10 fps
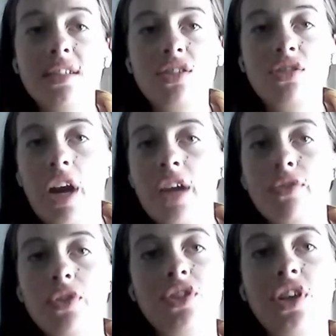it's
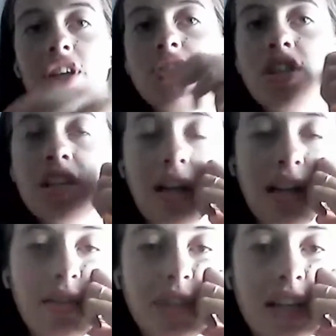great for searching. I
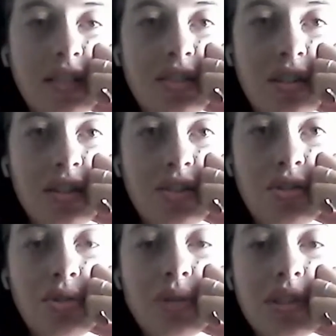love that search
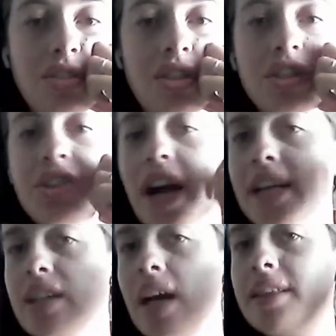tool. It's so
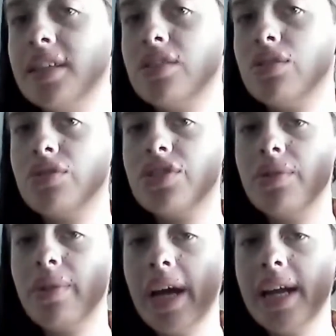great. And there's
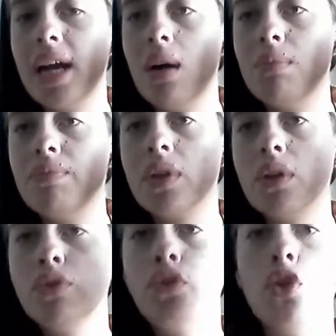also a um,
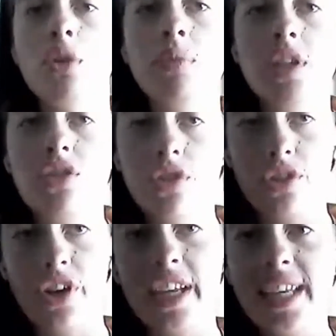forum which you're
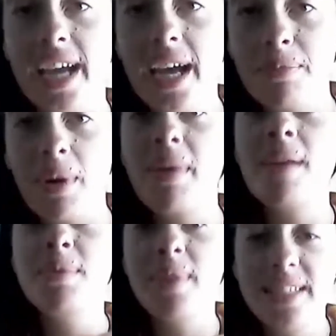not in yet, but
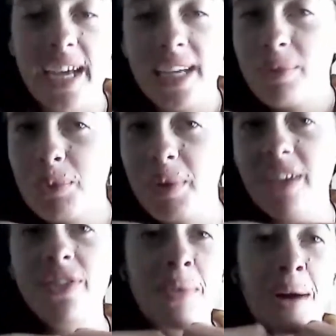maybe one day you will
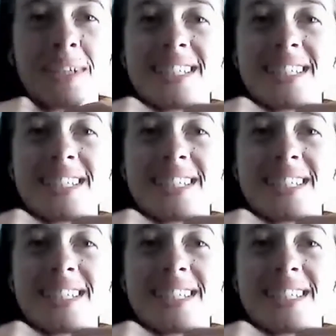be for mamas.